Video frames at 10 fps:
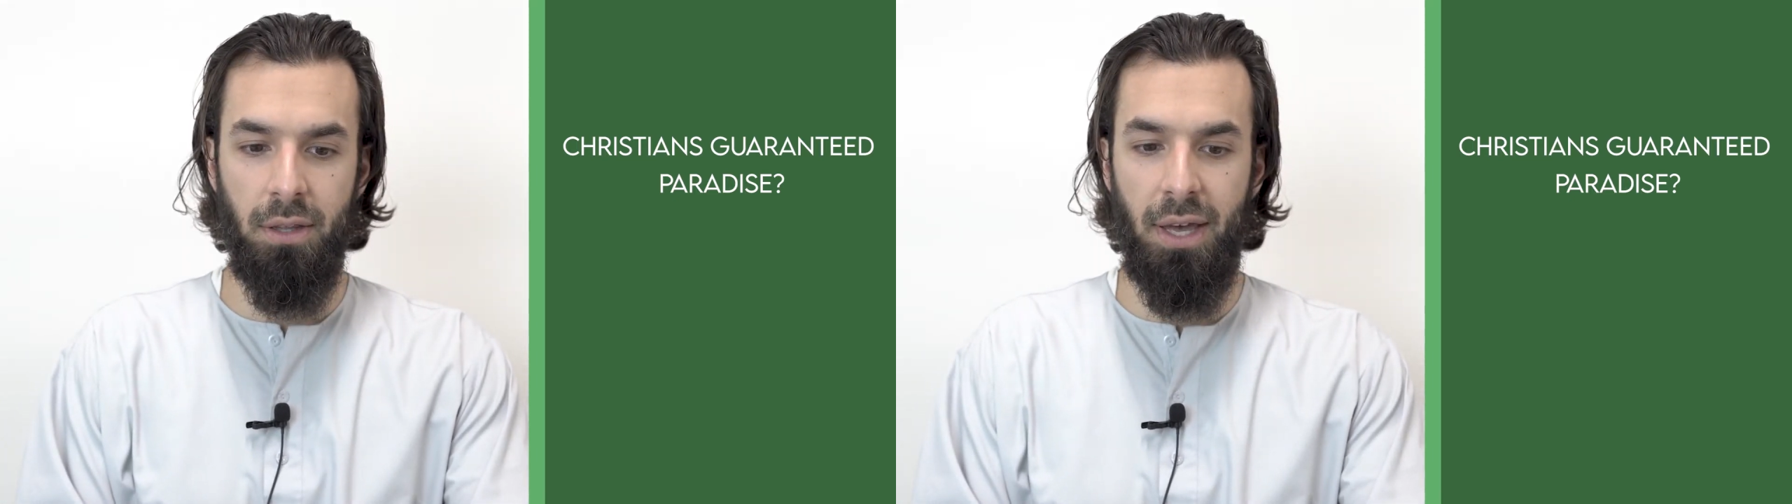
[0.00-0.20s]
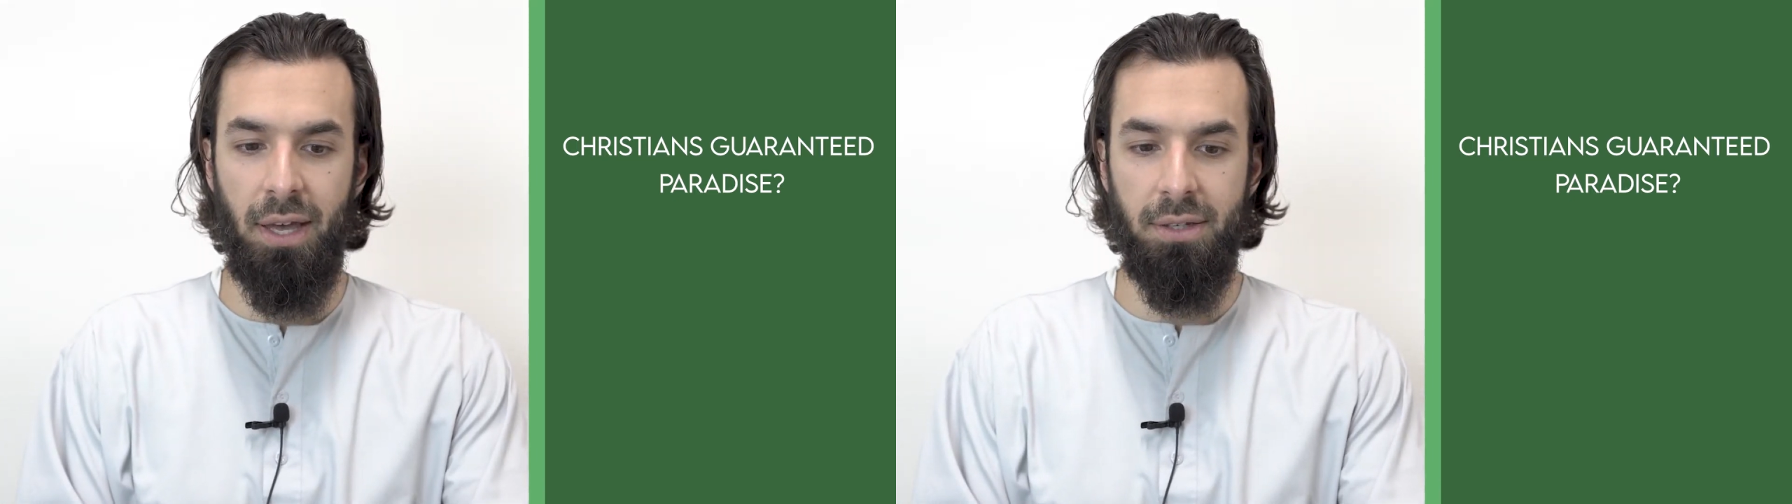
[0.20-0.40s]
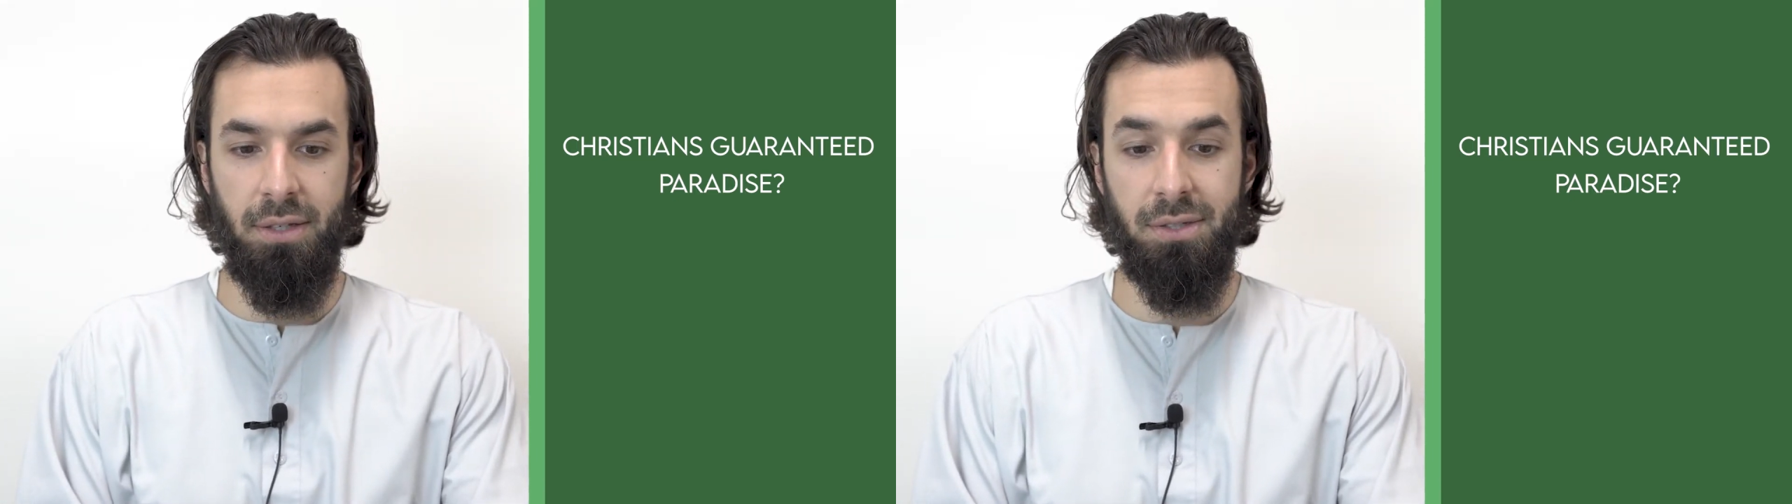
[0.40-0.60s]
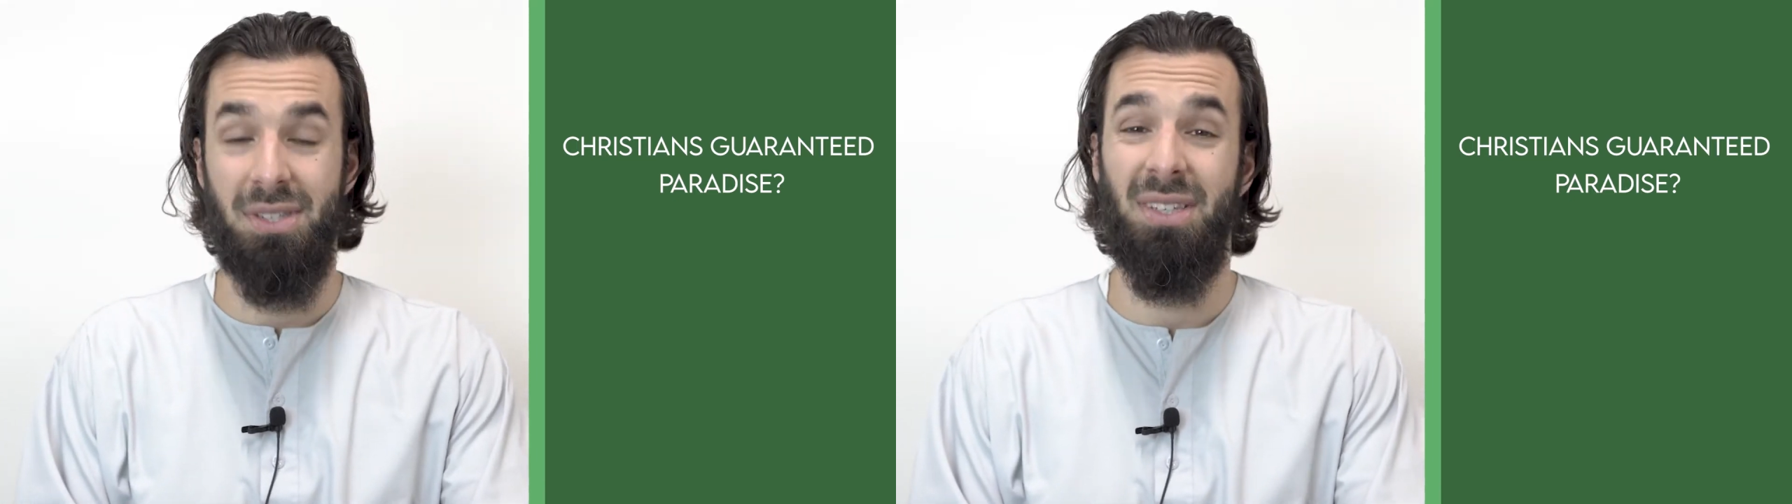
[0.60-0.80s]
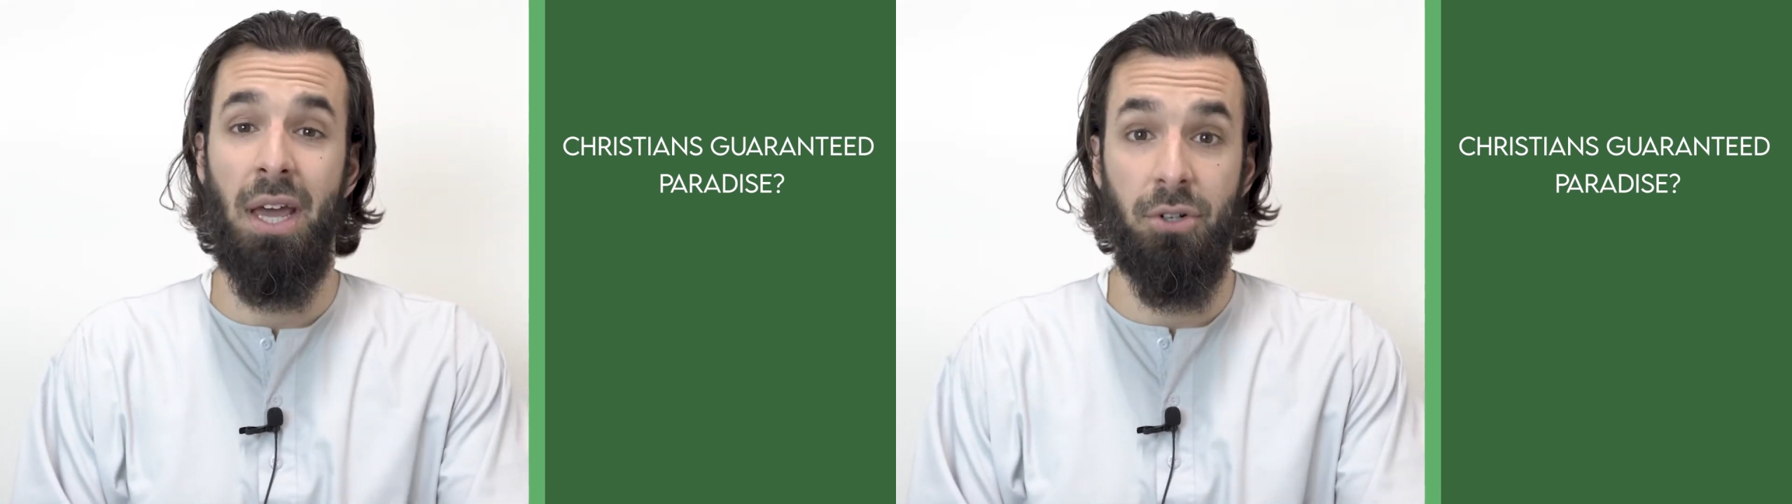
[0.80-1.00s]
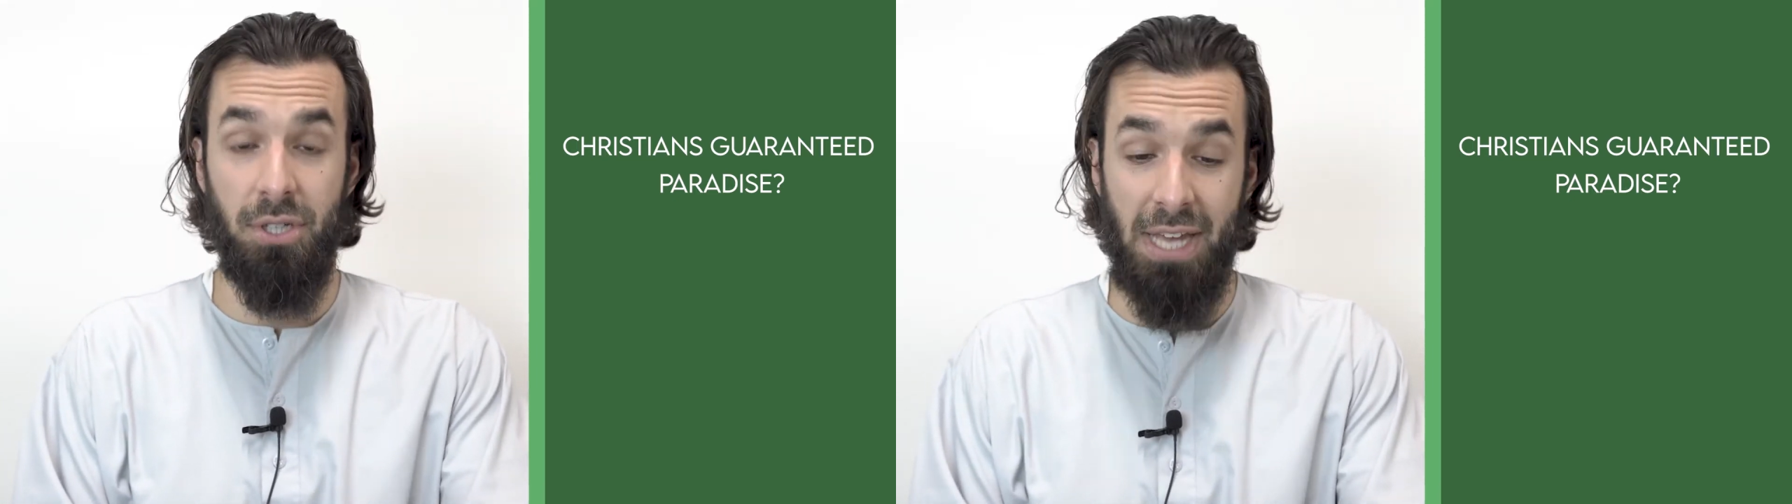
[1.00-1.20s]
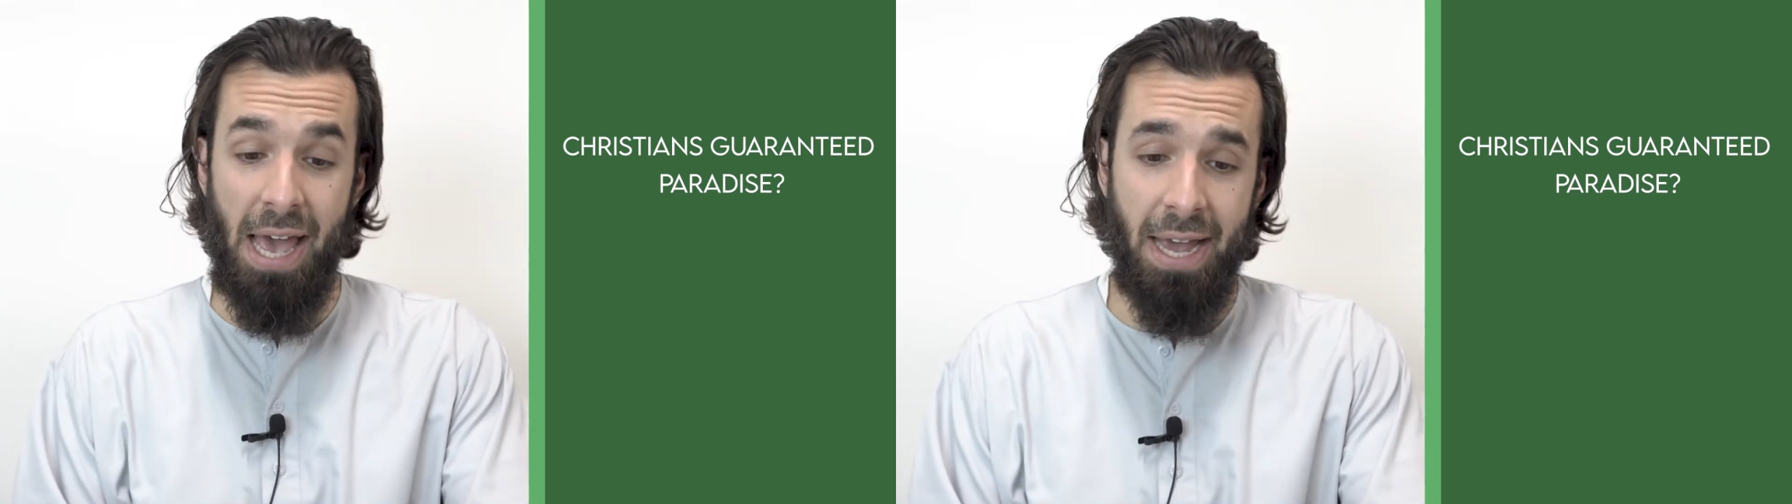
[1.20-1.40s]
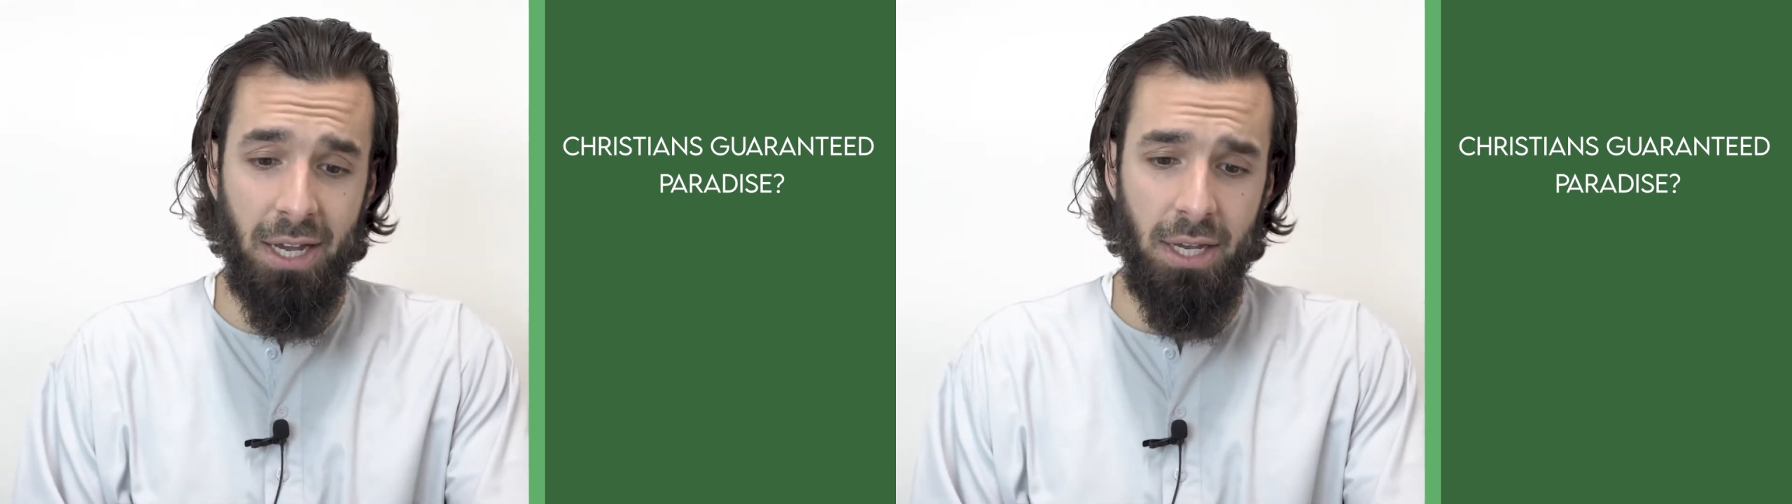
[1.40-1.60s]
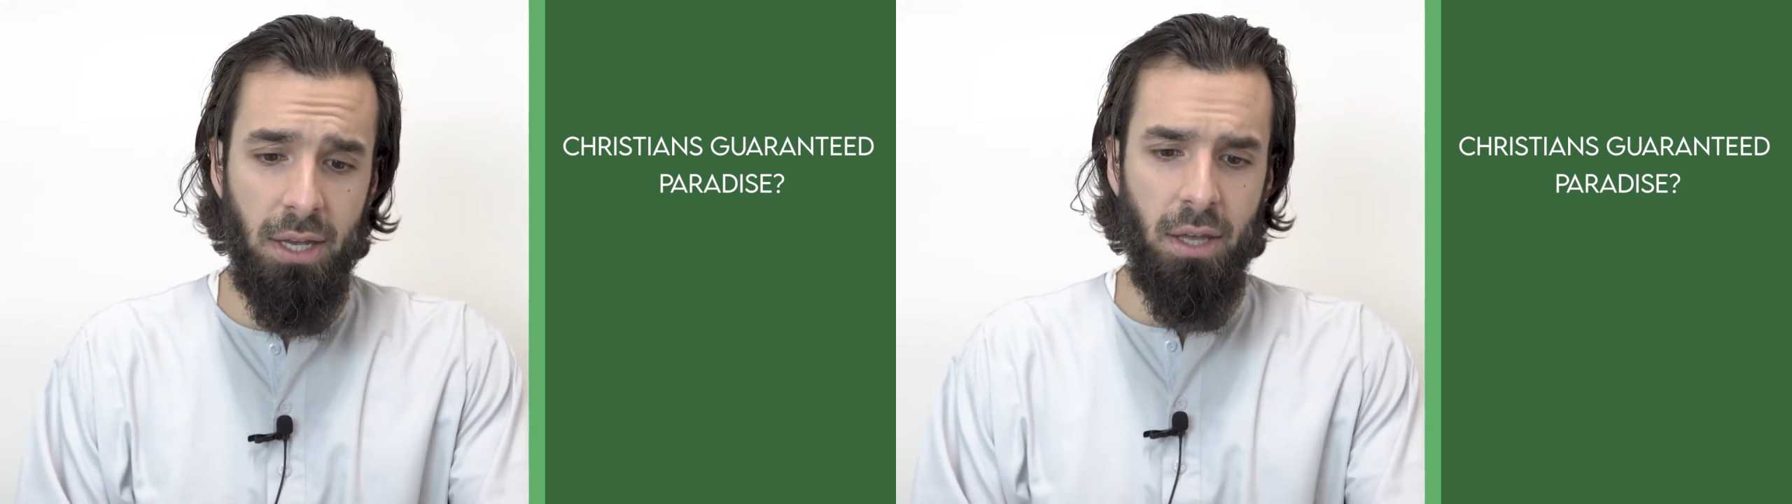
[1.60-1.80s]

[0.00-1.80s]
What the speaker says: that is a standard attack